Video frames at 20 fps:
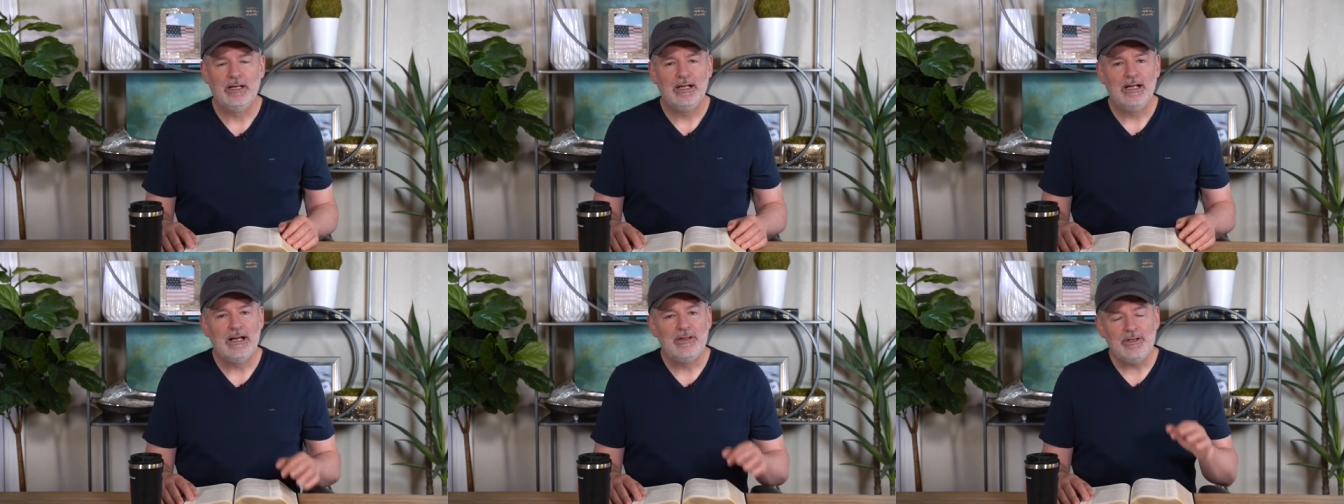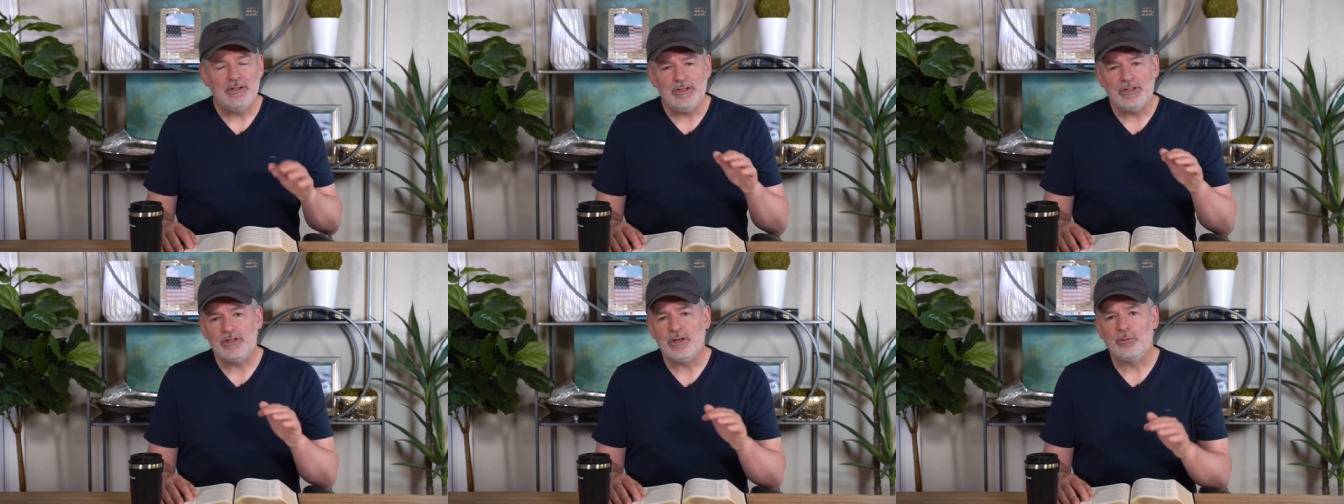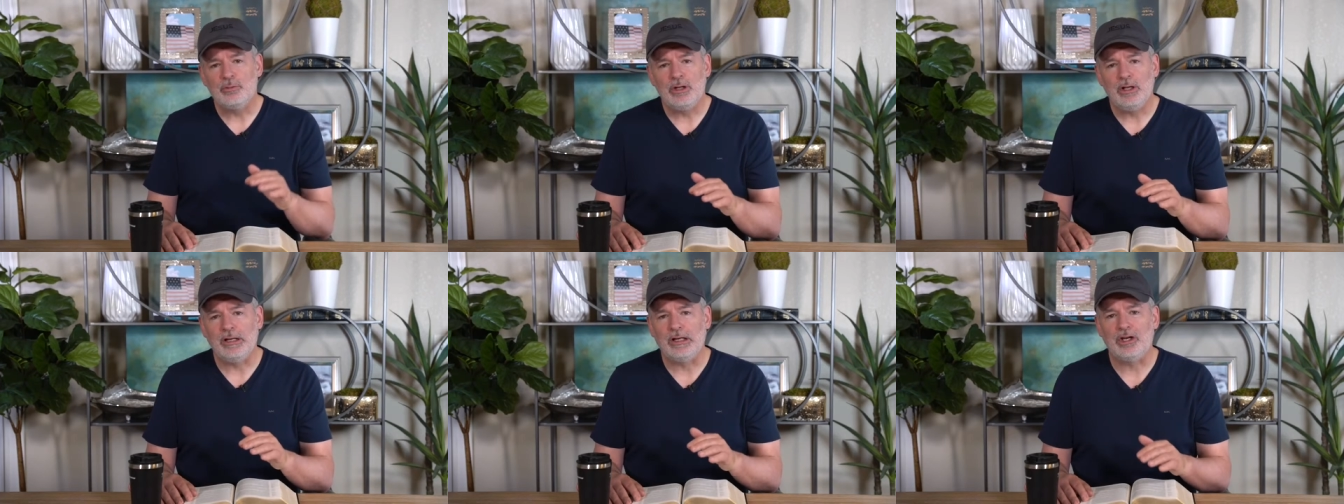And this is a
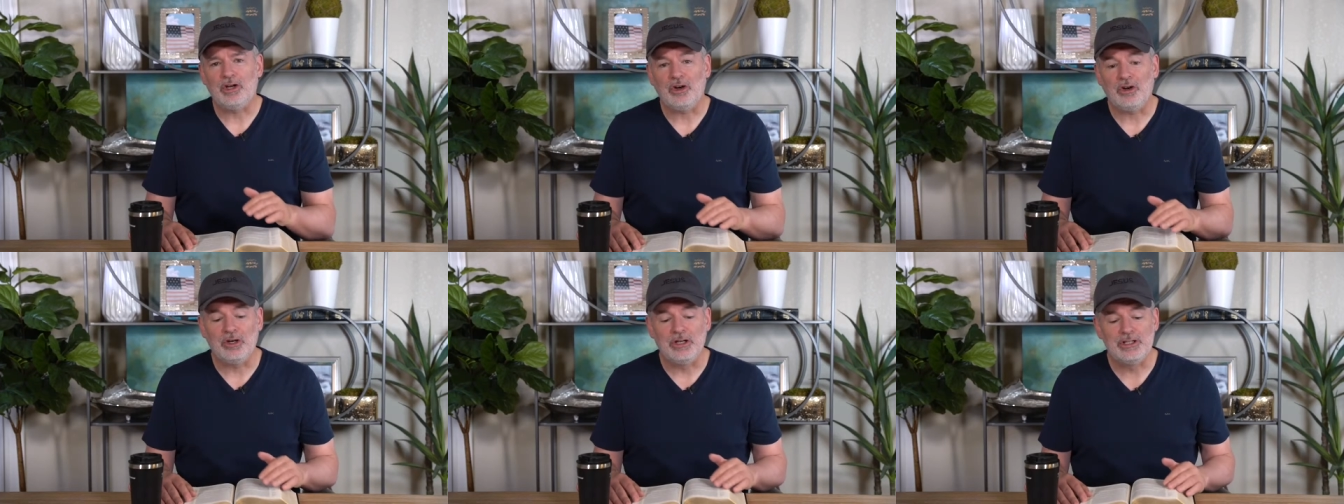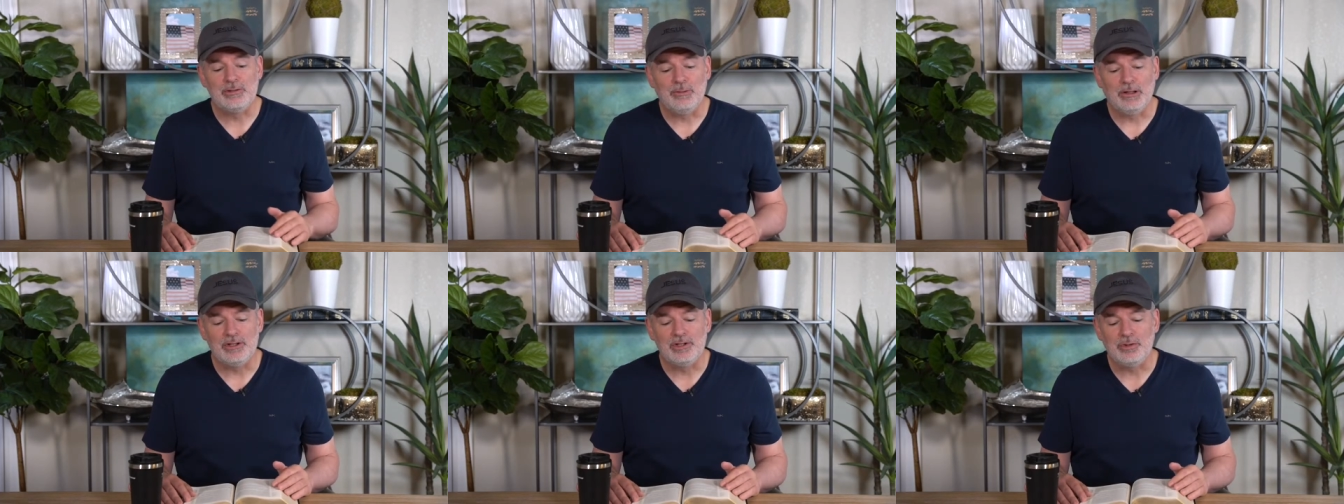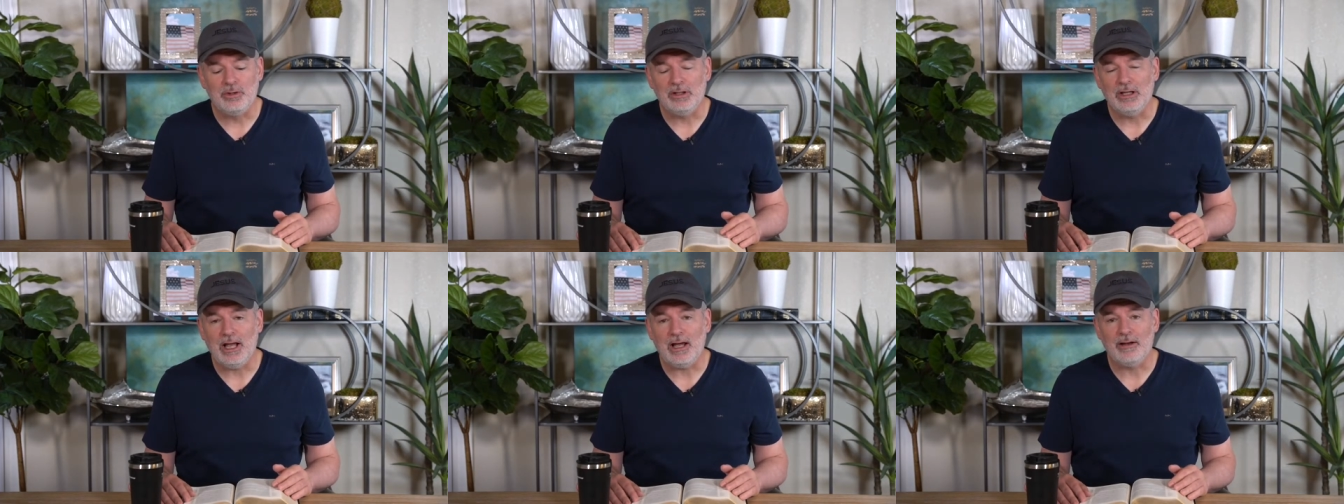real real encouragement
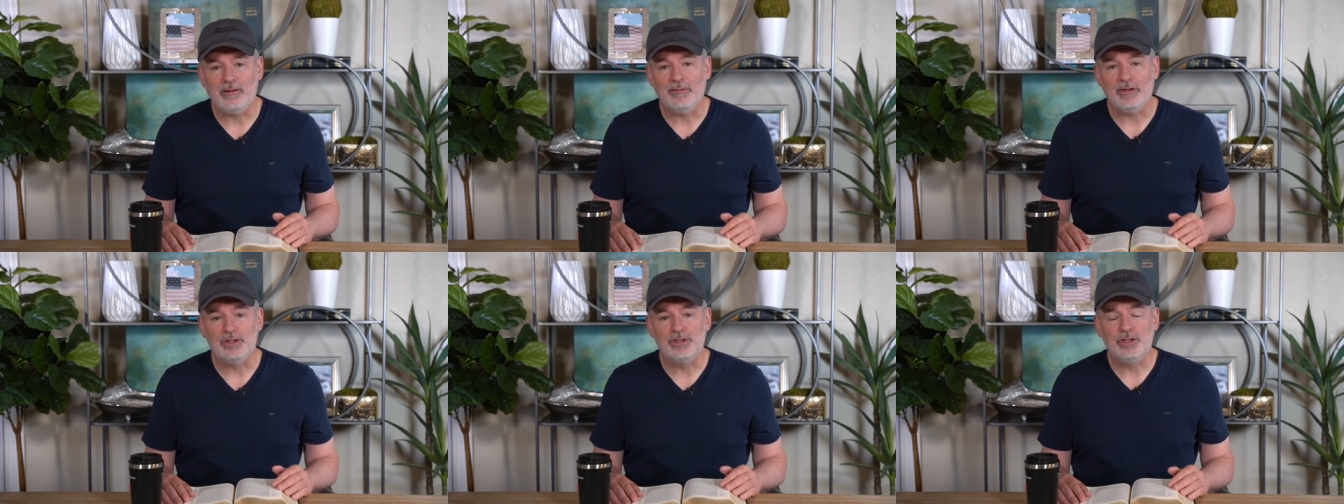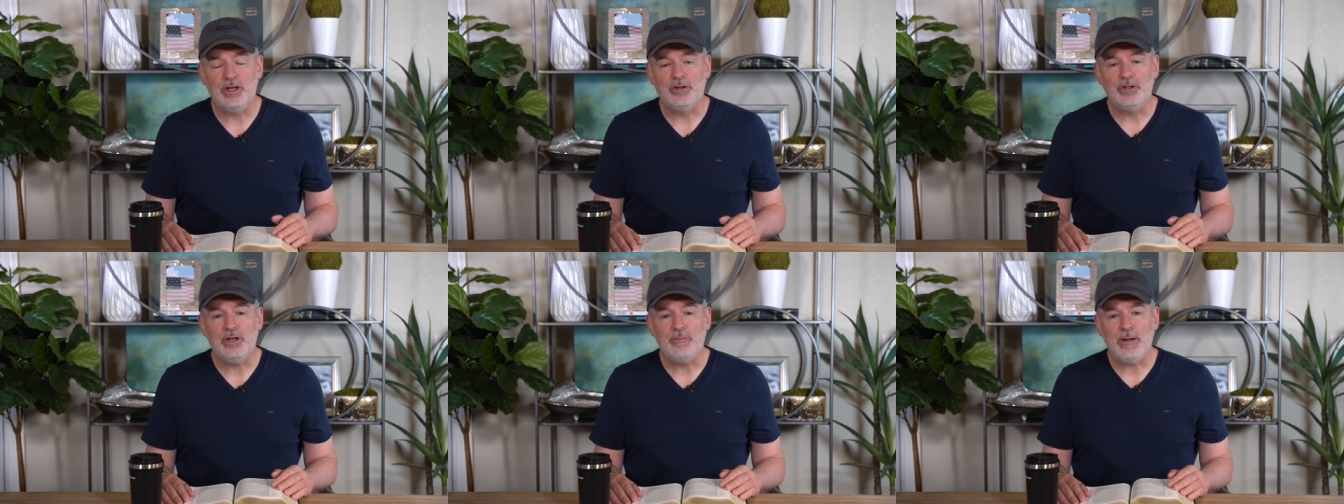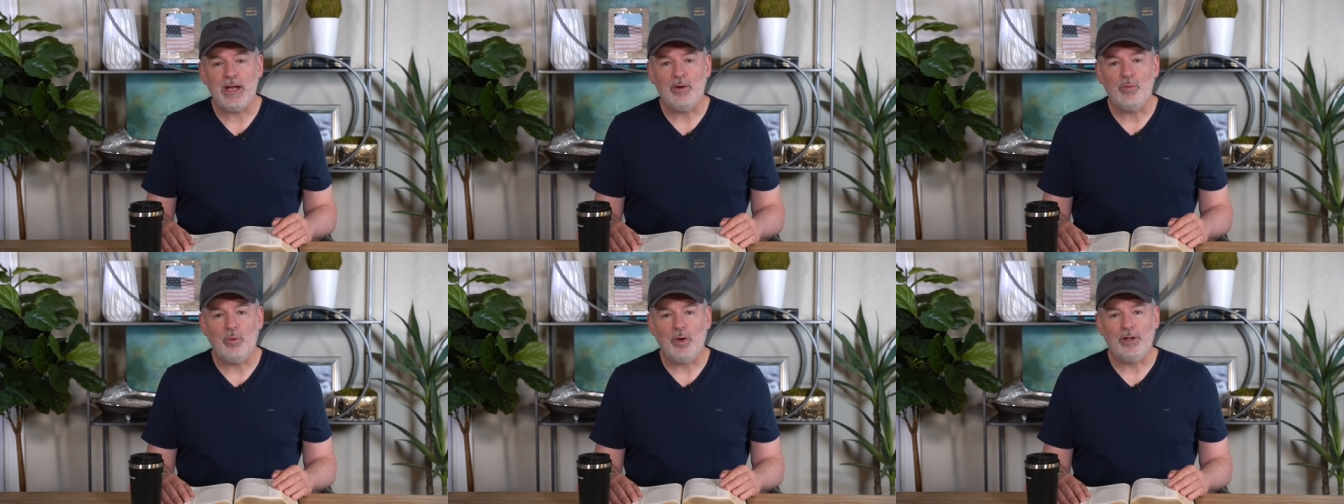to a lot of us. You know, you
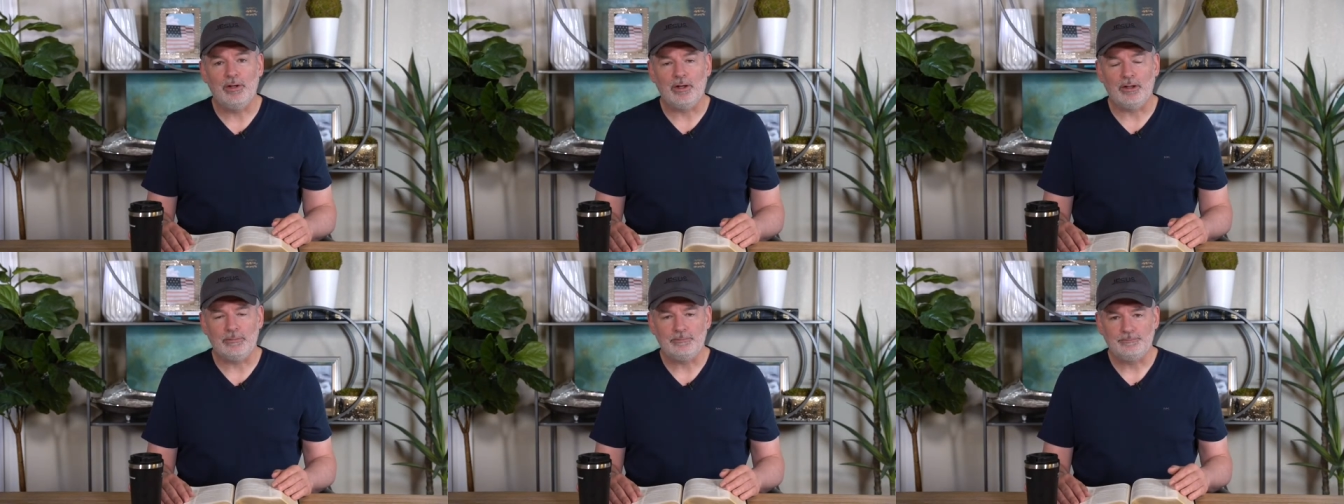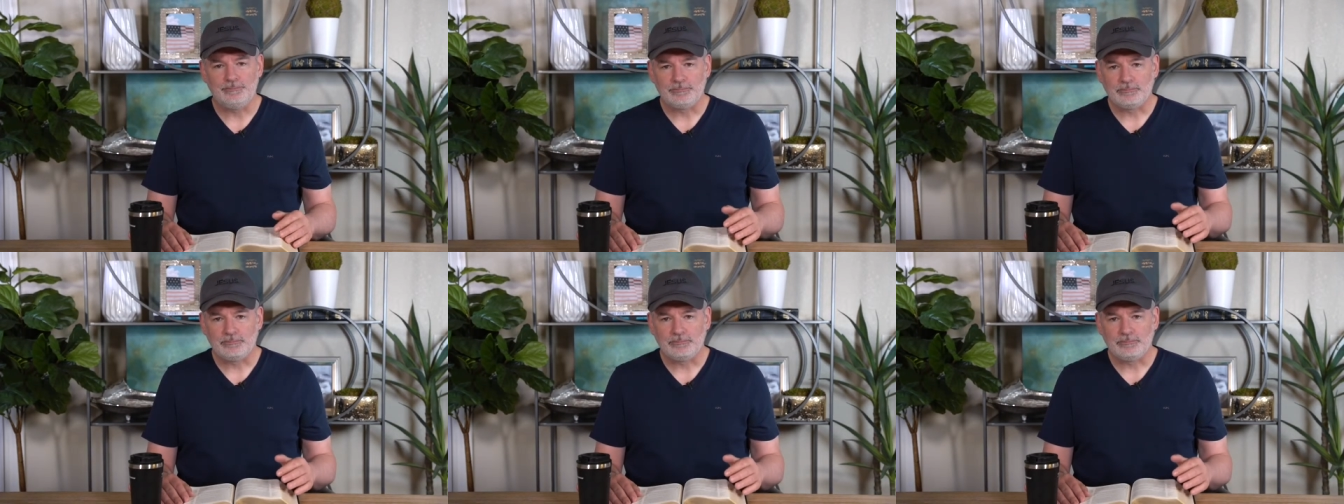may wonder,